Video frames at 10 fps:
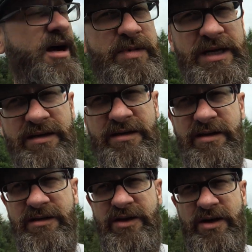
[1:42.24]
I
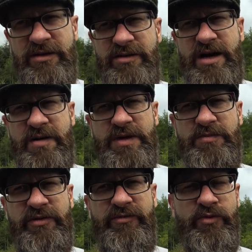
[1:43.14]
mean, you know, I'm
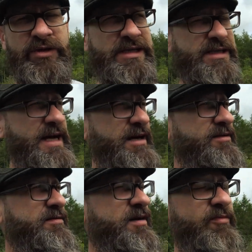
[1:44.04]
in my 40s
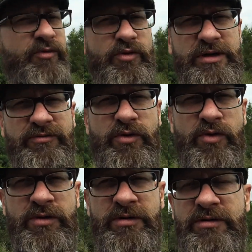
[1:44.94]
now. I'm
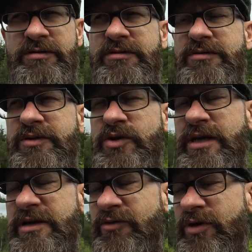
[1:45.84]
44, or
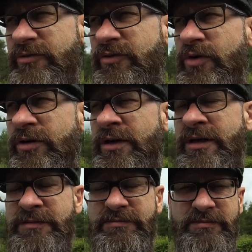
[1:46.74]
turning 44.
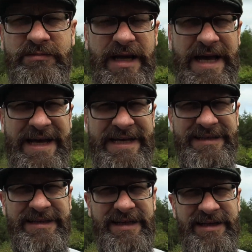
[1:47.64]

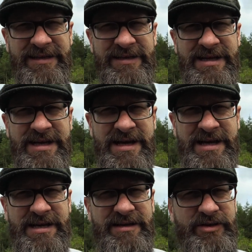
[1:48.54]
And,
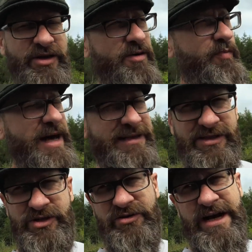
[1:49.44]
you know, I'm back
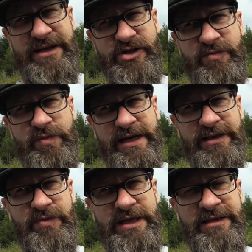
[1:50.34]
to scratch. I'm
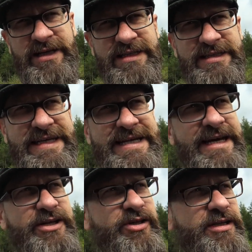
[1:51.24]
back to being like a
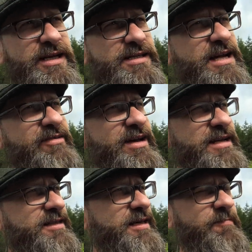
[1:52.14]
teenager that doesn't have
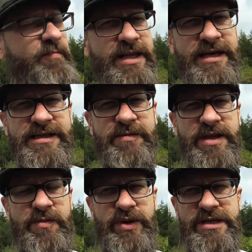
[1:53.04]
anything
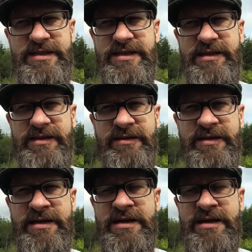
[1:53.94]
except their PC.